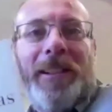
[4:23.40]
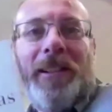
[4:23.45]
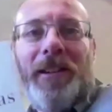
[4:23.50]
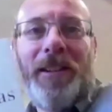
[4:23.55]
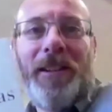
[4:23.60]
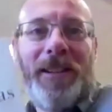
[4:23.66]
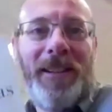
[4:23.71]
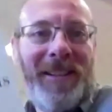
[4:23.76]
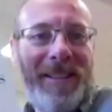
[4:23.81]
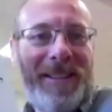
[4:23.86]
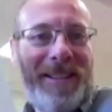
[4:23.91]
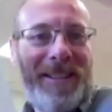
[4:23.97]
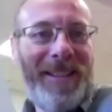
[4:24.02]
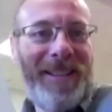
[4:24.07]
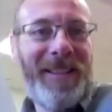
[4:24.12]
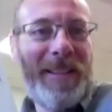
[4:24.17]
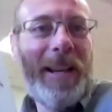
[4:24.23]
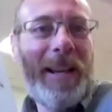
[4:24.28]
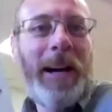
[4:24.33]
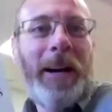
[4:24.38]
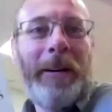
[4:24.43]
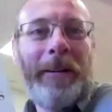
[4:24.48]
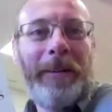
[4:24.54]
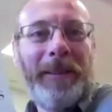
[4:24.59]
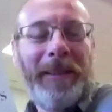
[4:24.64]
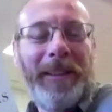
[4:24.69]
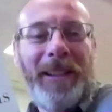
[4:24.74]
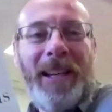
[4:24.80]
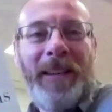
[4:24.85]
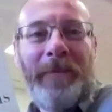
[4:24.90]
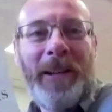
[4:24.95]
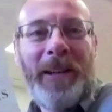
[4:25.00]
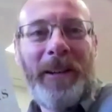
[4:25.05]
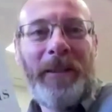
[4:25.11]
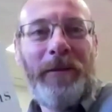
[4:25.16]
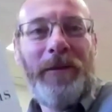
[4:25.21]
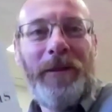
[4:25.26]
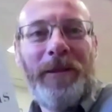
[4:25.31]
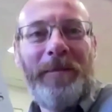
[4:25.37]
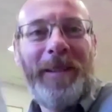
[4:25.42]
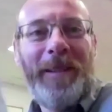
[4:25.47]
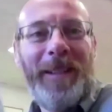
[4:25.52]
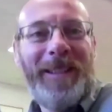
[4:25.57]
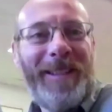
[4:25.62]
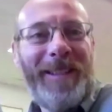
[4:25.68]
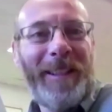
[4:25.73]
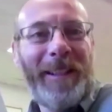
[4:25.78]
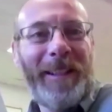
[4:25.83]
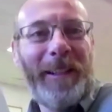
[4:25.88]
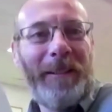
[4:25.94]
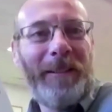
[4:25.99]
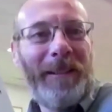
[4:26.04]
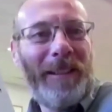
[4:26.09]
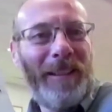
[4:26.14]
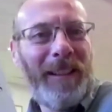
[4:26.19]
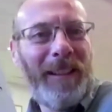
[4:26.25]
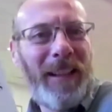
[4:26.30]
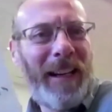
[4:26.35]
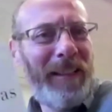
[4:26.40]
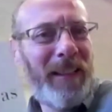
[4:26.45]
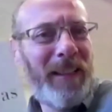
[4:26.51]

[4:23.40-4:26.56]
edition is is out. It came out a few months ago. Oh,